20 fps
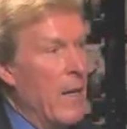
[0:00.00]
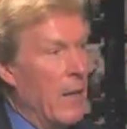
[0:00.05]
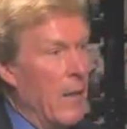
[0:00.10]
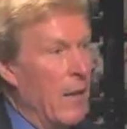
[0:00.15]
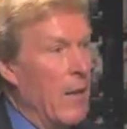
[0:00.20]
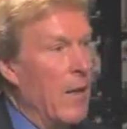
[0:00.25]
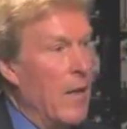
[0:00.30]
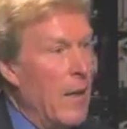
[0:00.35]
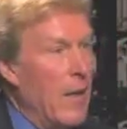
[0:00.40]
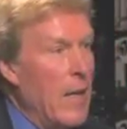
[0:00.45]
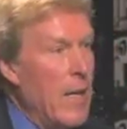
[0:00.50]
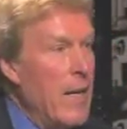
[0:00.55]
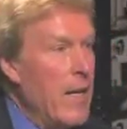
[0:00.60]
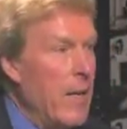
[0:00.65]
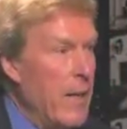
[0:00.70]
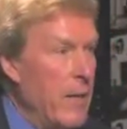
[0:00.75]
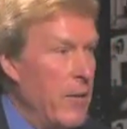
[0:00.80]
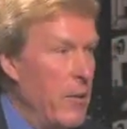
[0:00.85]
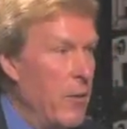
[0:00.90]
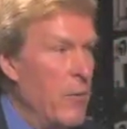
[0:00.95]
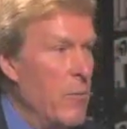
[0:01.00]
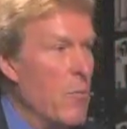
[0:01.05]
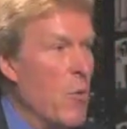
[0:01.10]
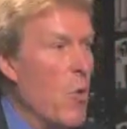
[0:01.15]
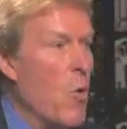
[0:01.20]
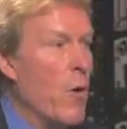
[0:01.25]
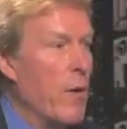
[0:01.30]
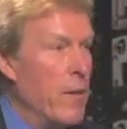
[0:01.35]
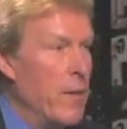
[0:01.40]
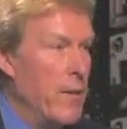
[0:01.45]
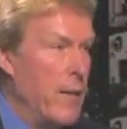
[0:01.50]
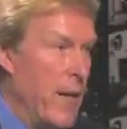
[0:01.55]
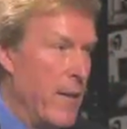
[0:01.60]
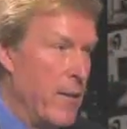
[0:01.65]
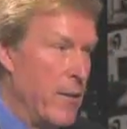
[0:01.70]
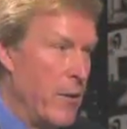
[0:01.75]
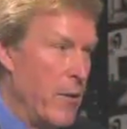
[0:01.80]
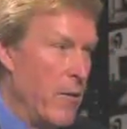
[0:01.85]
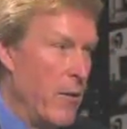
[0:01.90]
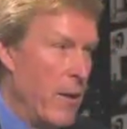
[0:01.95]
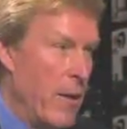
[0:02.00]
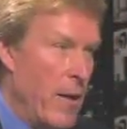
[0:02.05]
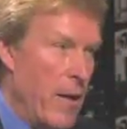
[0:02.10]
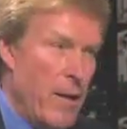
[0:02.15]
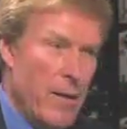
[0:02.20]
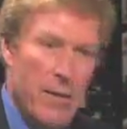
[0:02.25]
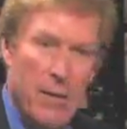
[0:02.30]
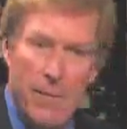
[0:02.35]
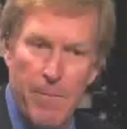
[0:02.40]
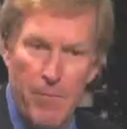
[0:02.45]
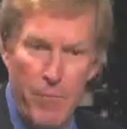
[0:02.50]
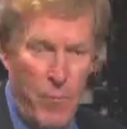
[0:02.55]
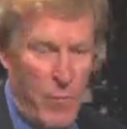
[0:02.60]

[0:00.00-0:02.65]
leading to more intense hurricanes.